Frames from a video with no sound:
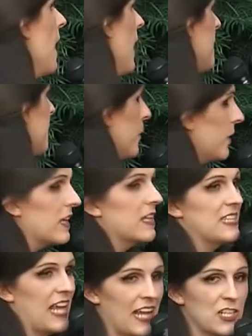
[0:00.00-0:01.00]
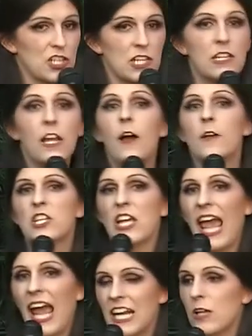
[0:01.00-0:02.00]
and bring attention to
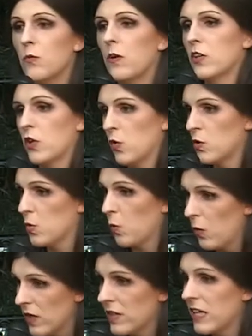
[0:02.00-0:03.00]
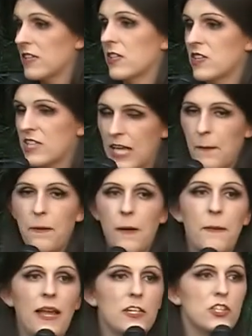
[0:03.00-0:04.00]
anyone who's willing to step
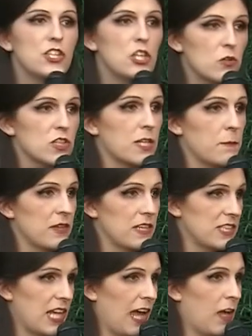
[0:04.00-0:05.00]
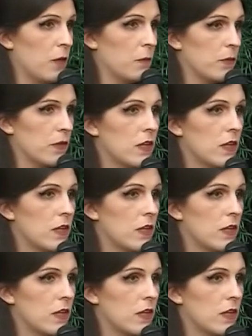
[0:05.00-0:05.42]
up and do something to help.